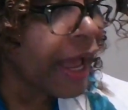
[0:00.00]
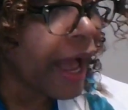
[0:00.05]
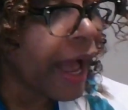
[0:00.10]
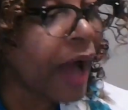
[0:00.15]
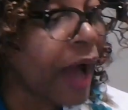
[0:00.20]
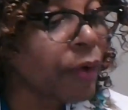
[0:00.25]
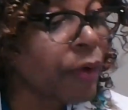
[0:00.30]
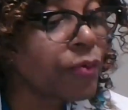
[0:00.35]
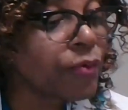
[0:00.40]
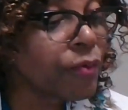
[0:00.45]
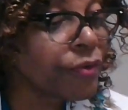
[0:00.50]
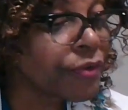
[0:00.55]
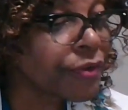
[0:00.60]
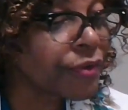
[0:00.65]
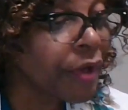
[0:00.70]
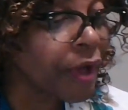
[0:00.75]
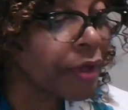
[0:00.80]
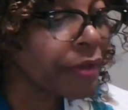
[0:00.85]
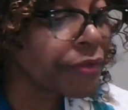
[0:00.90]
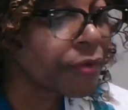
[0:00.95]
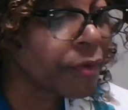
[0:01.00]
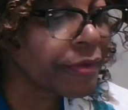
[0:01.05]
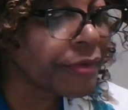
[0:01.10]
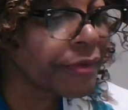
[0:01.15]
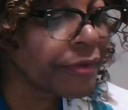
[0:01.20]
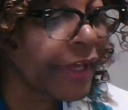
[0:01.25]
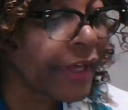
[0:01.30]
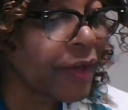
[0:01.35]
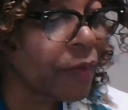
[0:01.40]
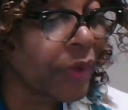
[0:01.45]
how to start your
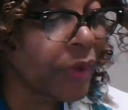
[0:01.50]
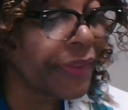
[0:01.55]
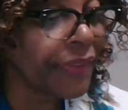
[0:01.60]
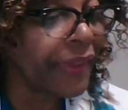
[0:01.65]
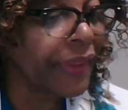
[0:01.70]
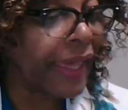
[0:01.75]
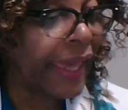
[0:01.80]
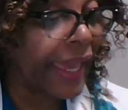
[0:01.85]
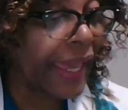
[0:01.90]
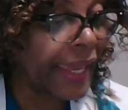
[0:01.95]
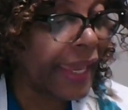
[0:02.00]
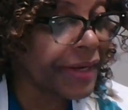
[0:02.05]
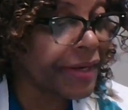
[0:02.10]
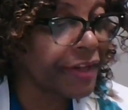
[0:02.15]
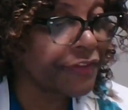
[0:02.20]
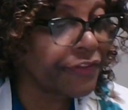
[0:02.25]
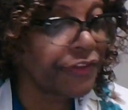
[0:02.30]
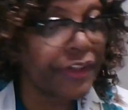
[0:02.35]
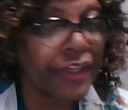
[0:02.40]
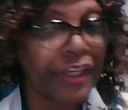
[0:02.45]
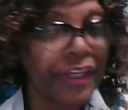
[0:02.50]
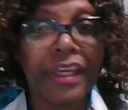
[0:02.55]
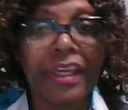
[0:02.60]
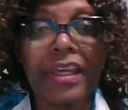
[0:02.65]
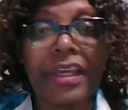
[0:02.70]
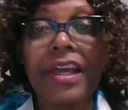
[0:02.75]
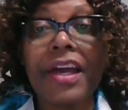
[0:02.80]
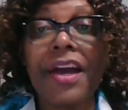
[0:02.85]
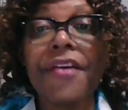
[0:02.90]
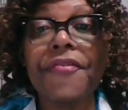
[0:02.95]
day with energy,
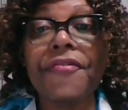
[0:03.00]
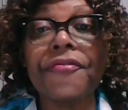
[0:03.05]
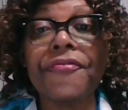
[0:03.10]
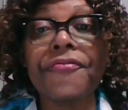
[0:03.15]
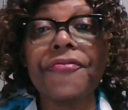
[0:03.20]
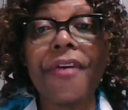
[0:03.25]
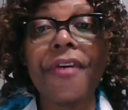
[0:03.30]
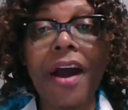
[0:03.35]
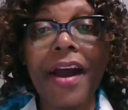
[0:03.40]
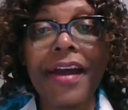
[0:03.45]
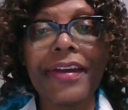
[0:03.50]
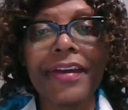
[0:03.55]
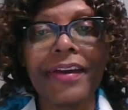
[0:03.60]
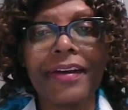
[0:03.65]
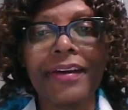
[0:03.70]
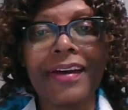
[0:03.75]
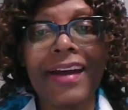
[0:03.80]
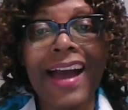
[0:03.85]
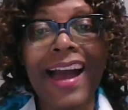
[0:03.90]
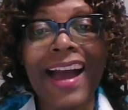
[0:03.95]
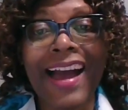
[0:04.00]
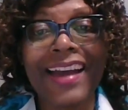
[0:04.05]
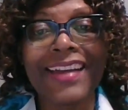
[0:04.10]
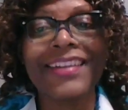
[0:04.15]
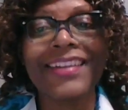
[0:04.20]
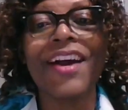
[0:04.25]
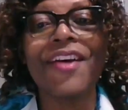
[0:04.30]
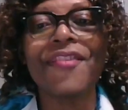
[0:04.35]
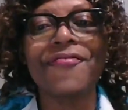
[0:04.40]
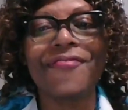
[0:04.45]
fire,
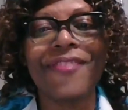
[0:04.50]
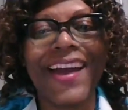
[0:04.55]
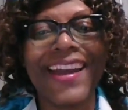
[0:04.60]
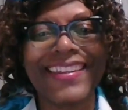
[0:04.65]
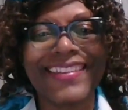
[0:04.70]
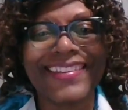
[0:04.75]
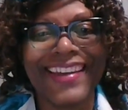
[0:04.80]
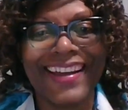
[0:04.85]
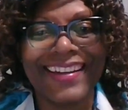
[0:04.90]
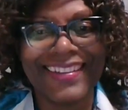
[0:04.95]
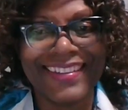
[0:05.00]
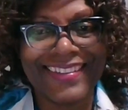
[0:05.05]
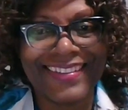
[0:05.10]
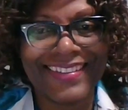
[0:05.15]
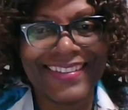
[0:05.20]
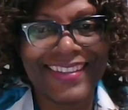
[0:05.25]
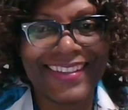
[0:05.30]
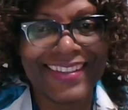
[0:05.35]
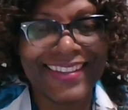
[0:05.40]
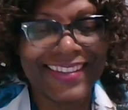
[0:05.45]
and vitality.